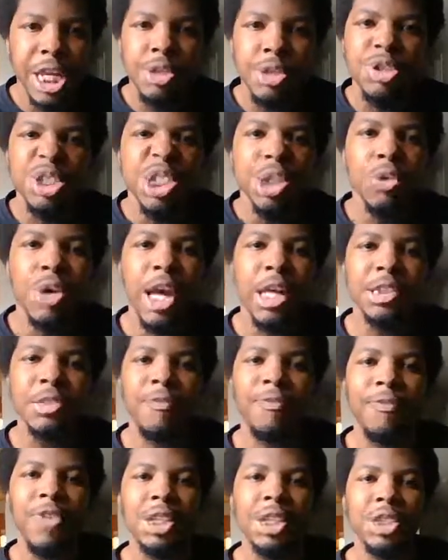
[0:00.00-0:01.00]
You still had some
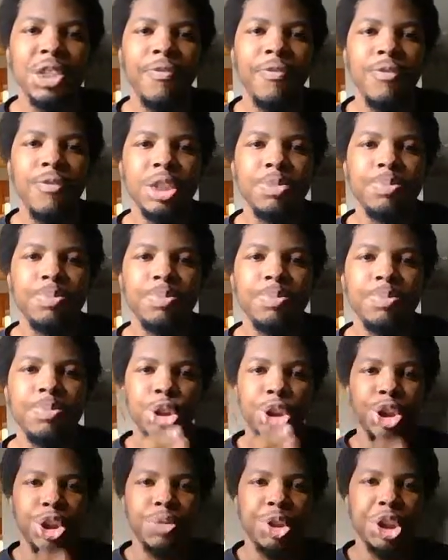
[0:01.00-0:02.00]
unfinished business with
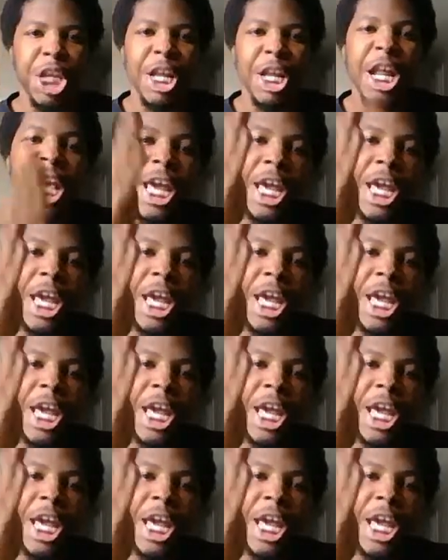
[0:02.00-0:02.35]
Shu Shane.